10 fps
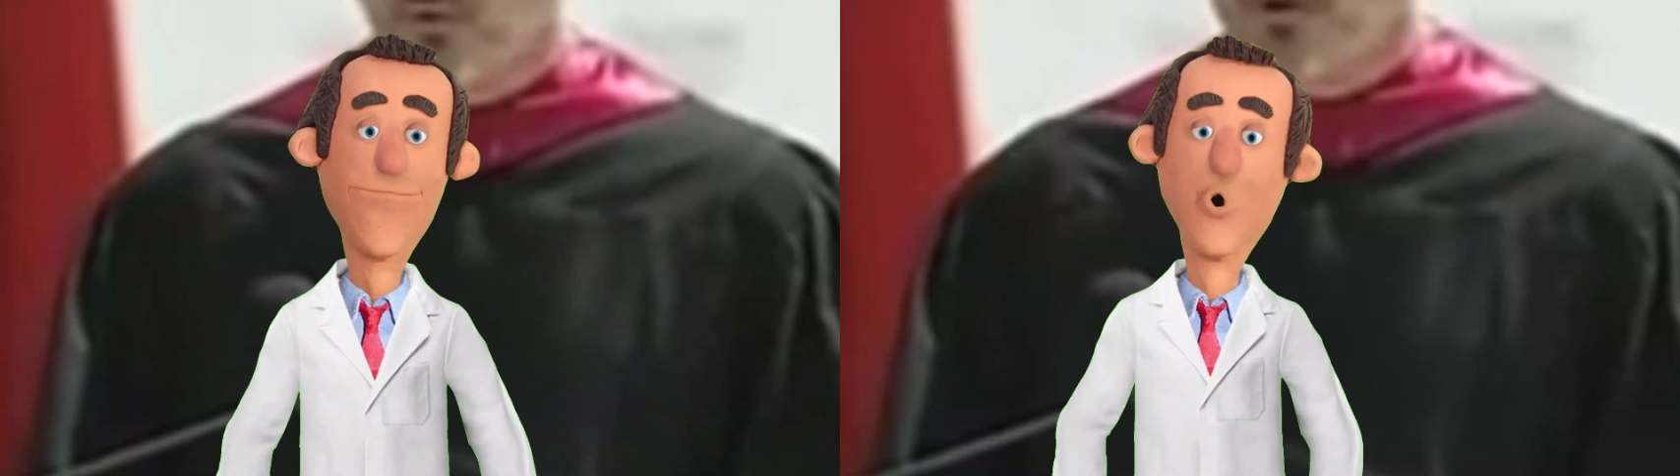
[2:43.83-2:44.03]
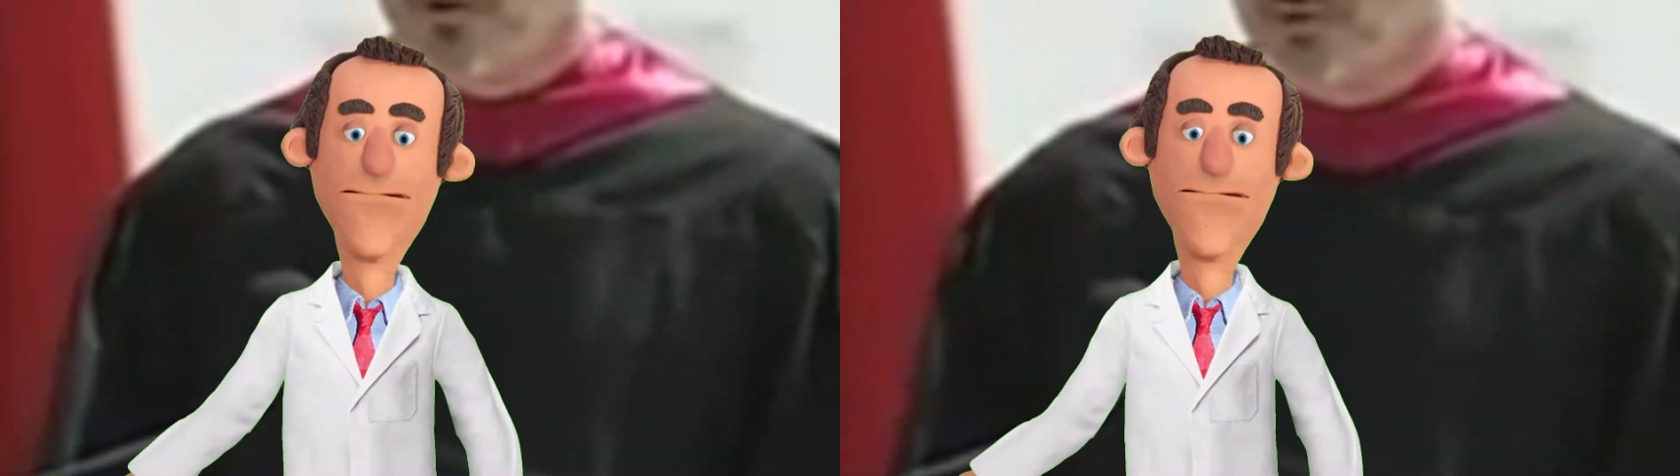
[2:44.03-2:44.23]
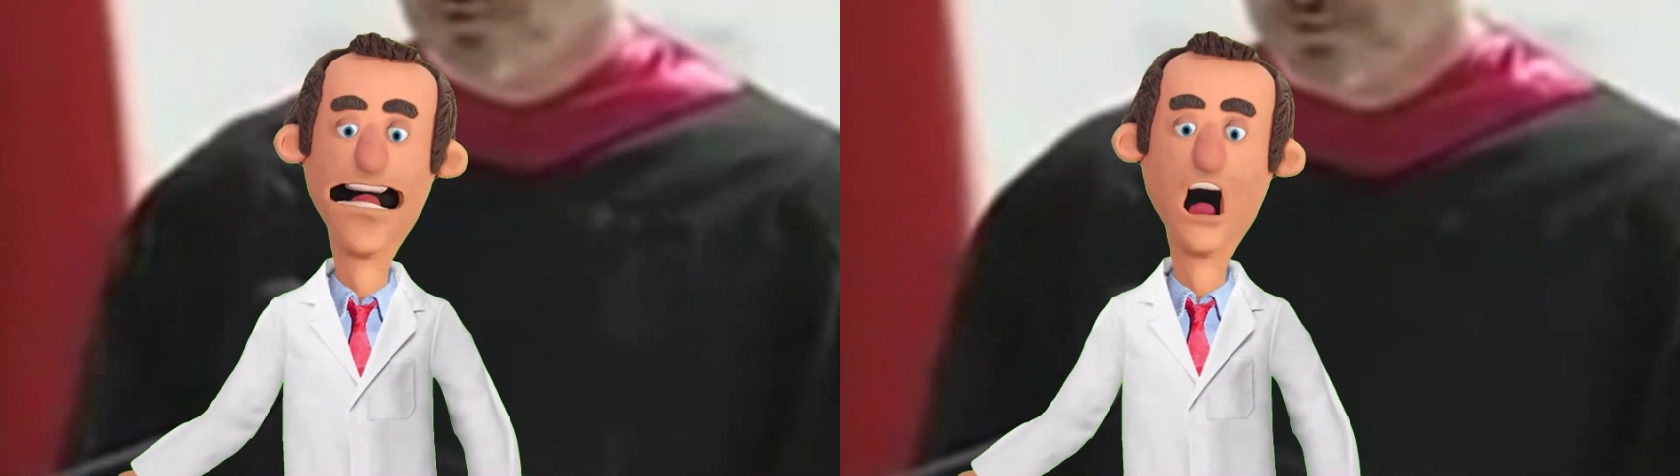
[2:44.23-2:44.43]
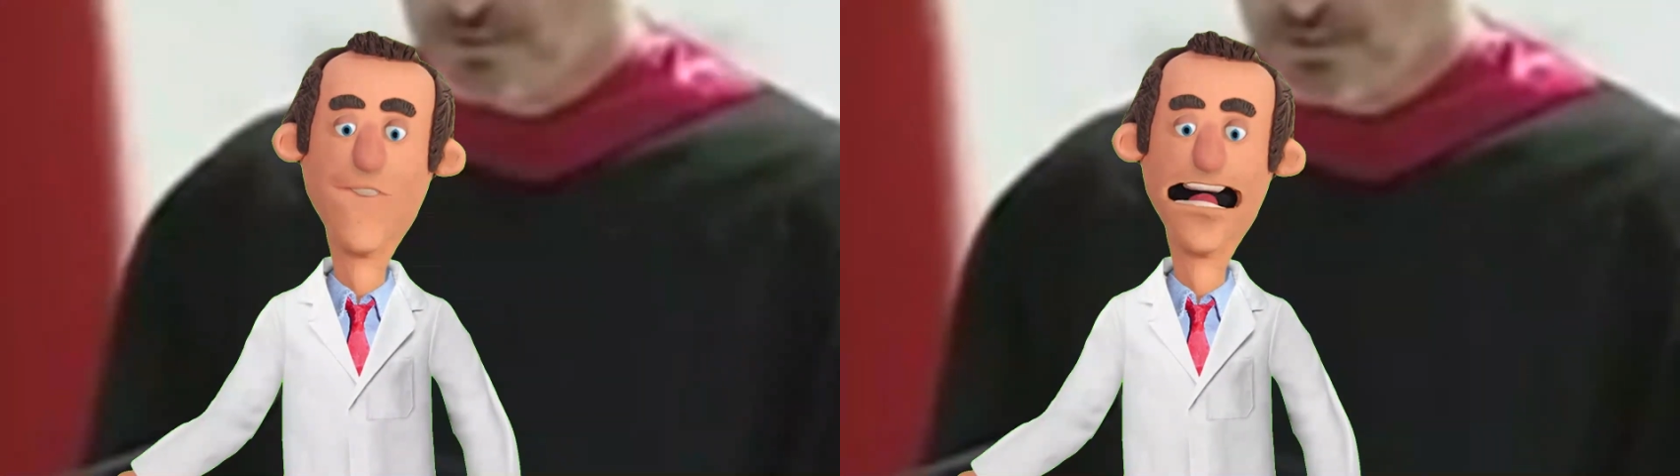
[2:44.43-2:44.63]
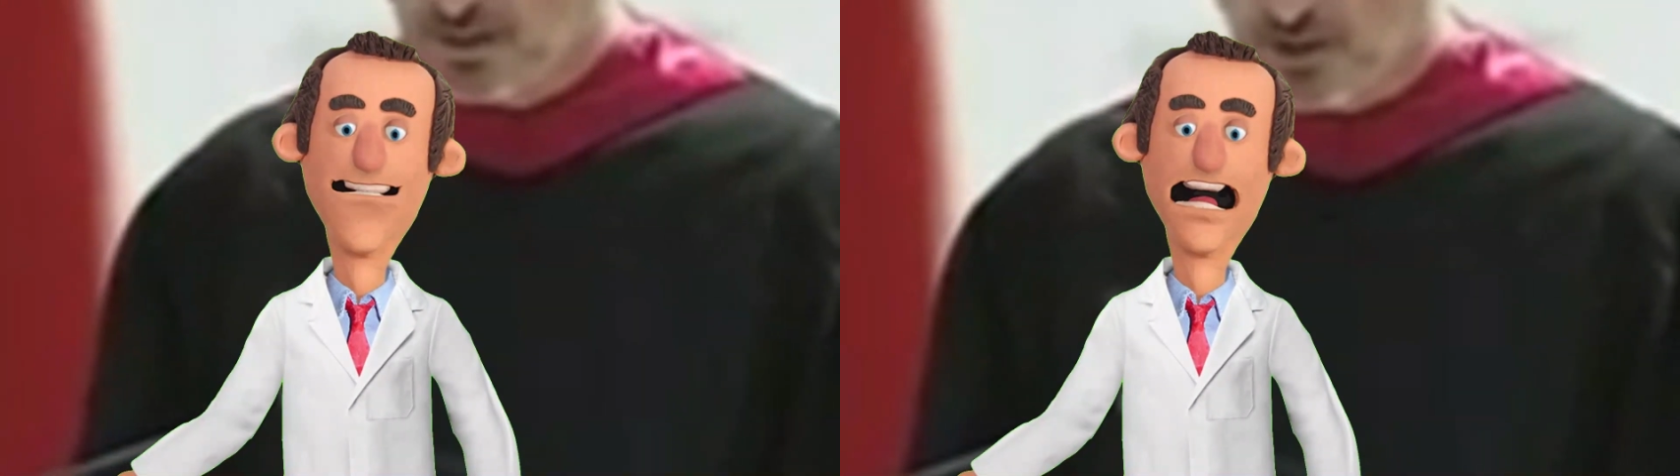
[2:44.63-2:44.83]
was
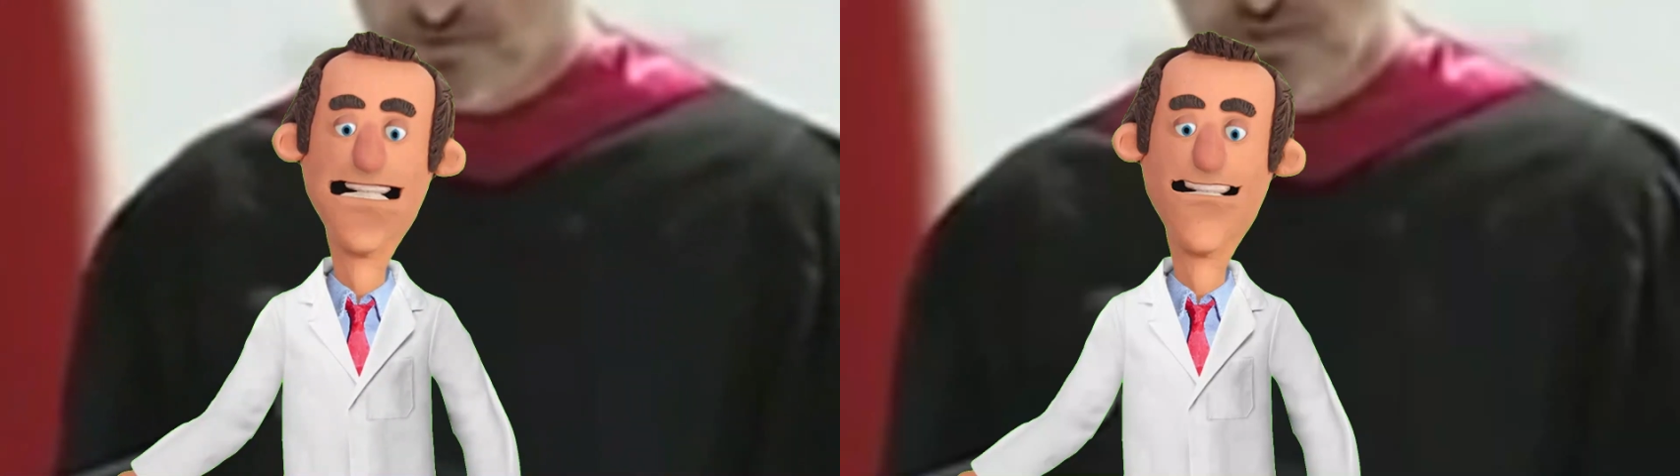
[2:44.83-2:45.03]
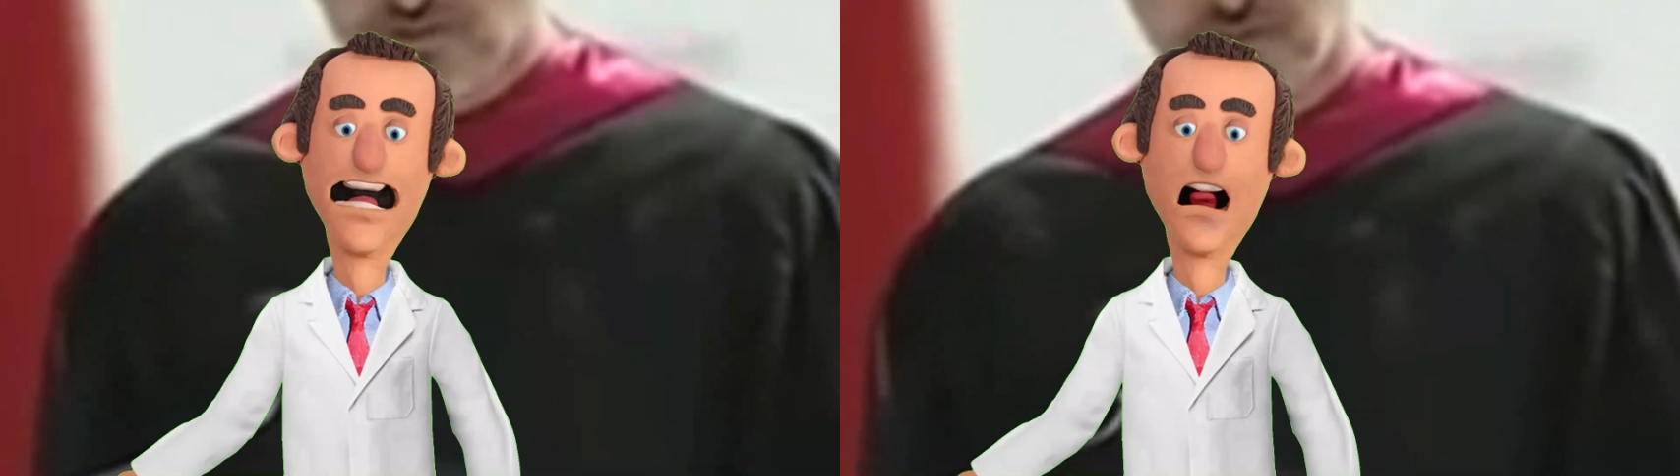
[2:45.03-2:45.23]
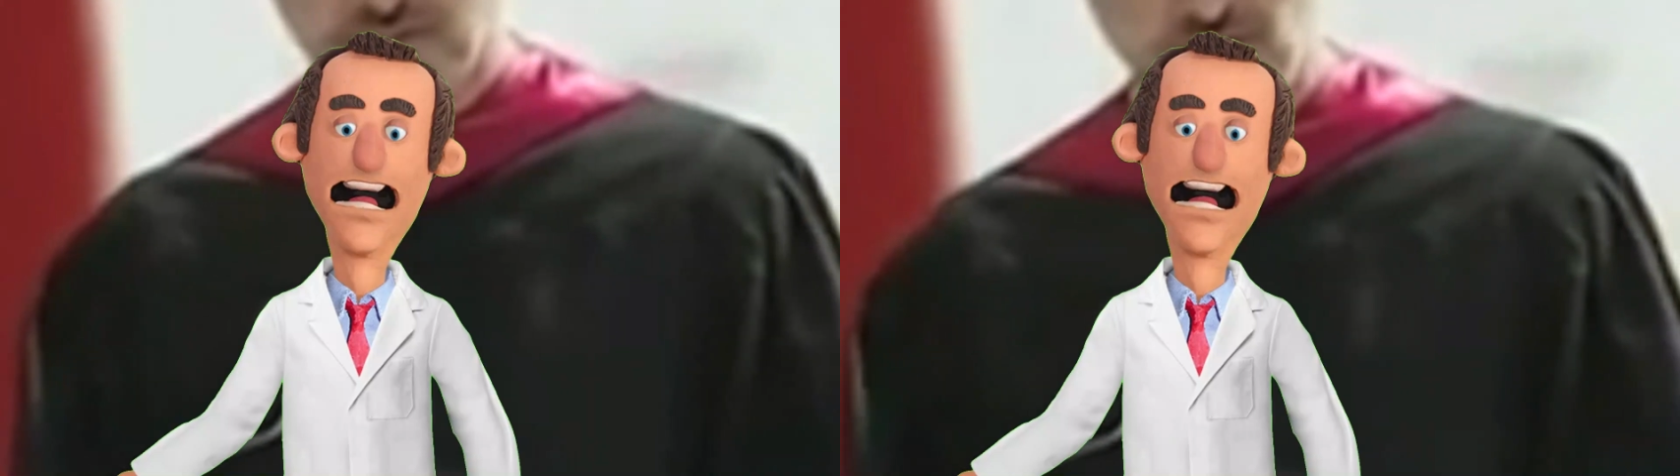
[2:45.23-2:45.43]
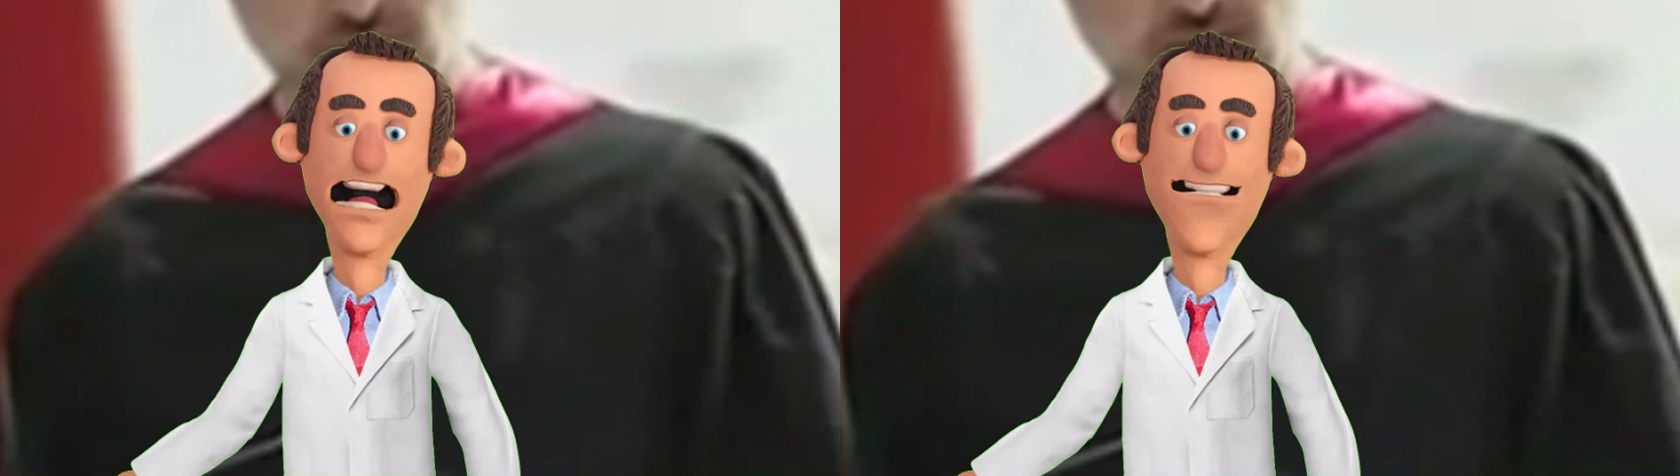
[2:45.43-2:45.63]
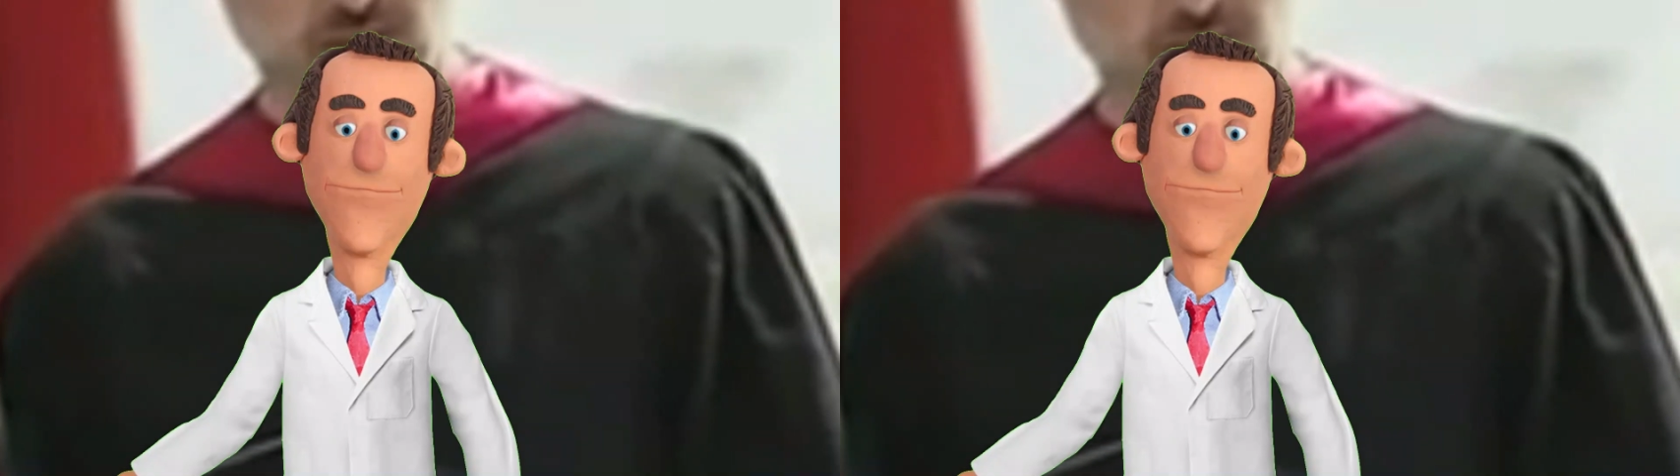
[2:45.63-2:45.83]
beautifully hand
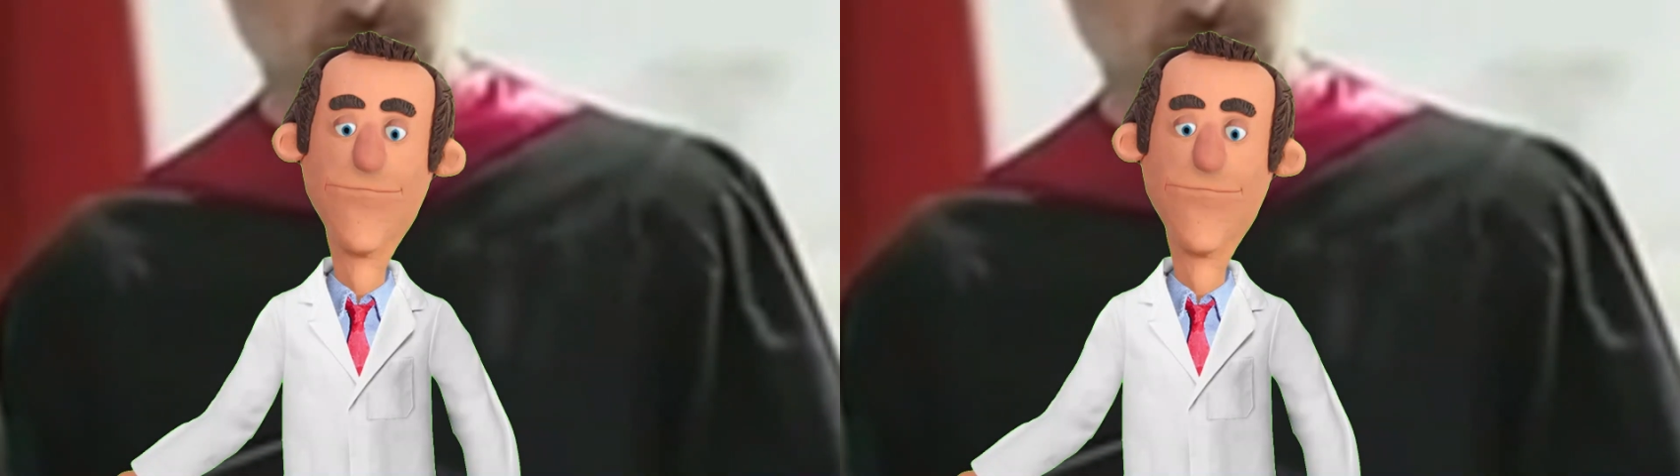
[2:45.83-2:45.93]
calligraphed.